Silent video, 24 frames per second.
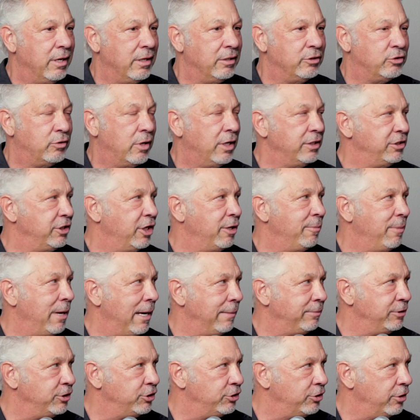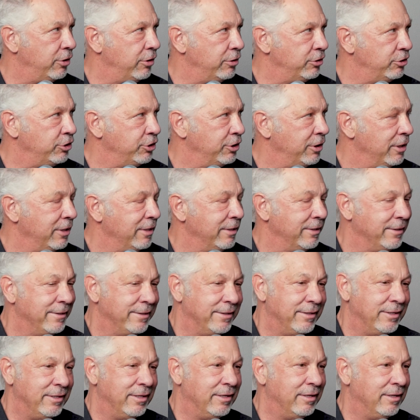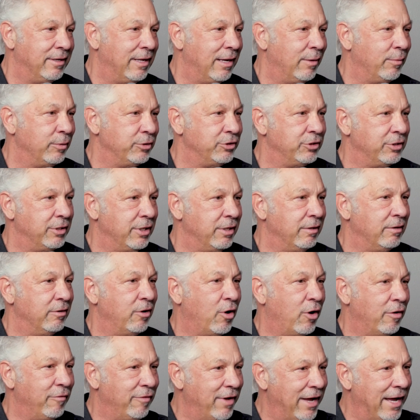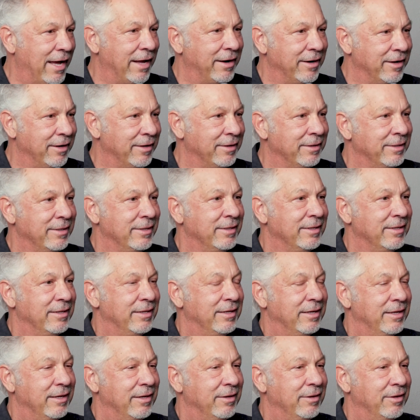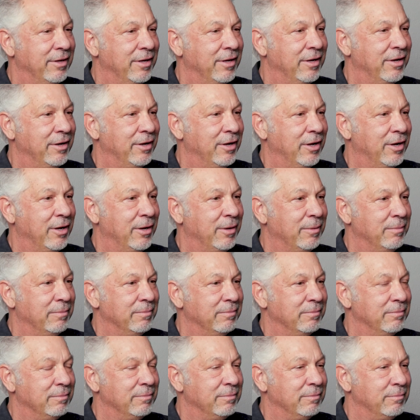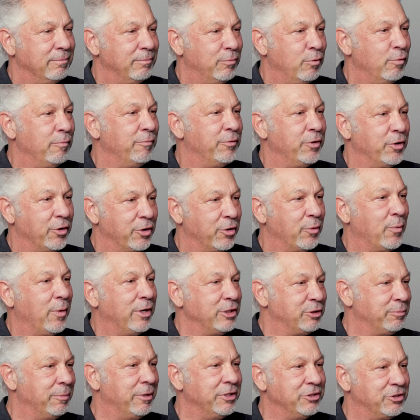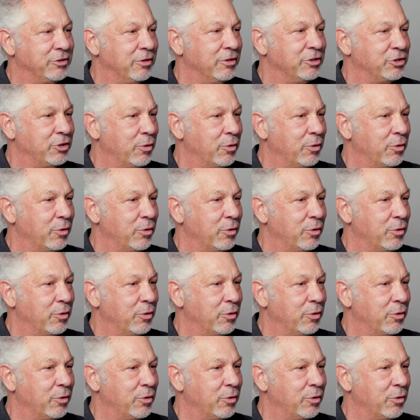Tri-City Baptist Church, and that was in Arvada, and then Broomfield and Westminster.